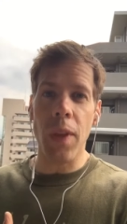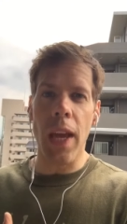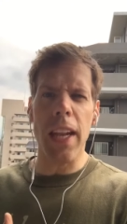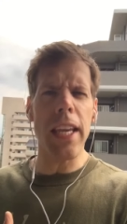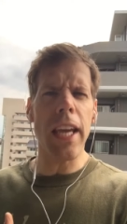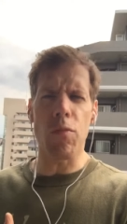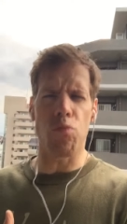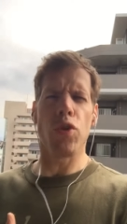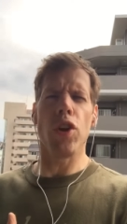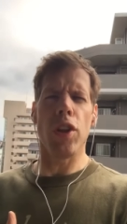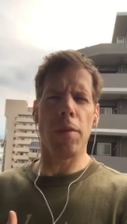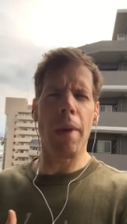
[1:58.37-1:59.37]
And he got
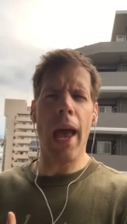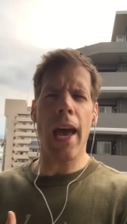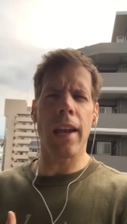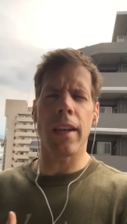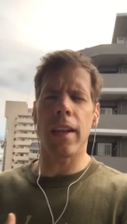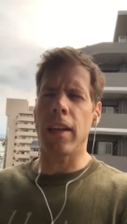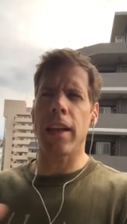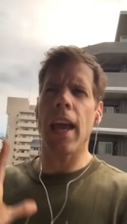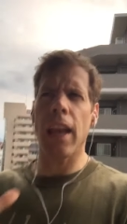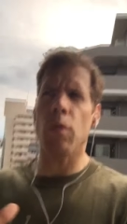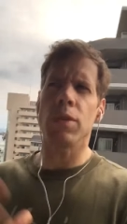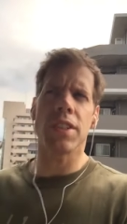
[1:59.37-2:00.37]
really mad. And
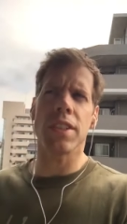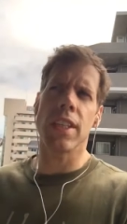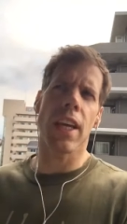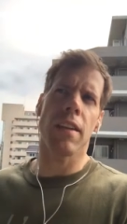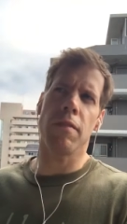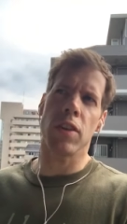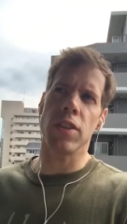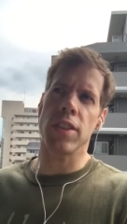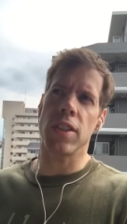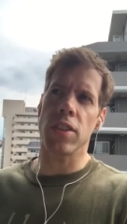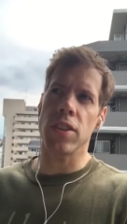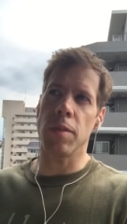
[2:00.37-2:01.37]
again, I wasn't taking it very
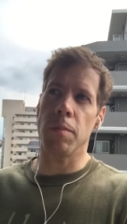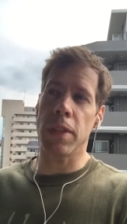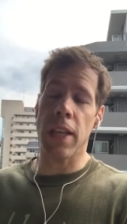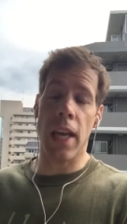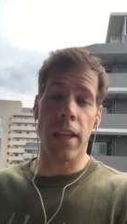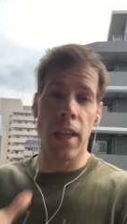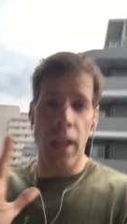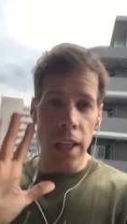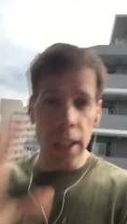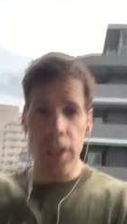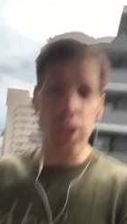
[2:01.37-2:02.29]
seriously, but then he